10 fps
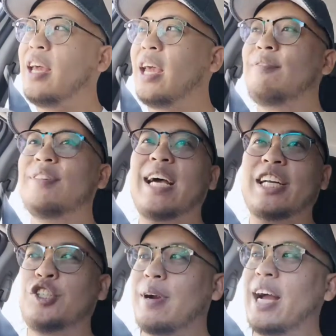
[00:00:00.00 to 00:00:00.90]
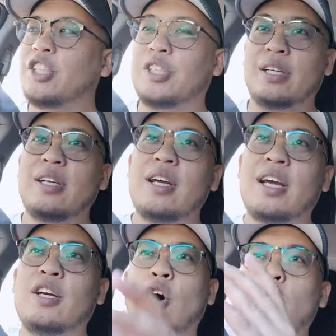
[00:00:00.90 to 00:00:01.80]
if the attraction
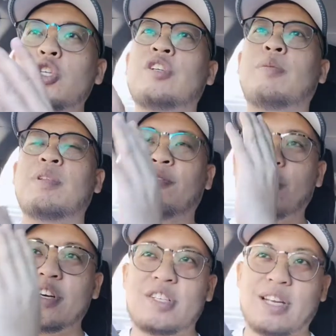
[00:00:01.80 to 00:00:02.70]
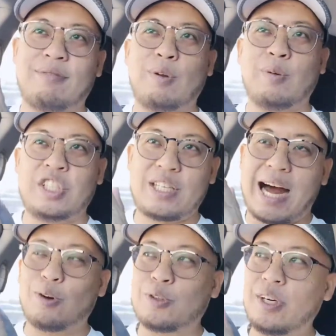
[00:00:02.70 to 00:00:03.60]
goes from the first level, which is
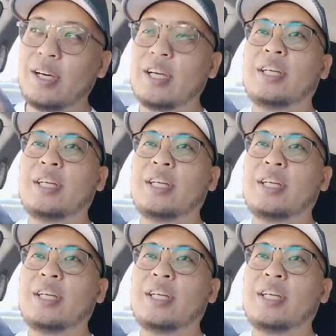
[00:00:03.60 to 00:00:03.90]
outer,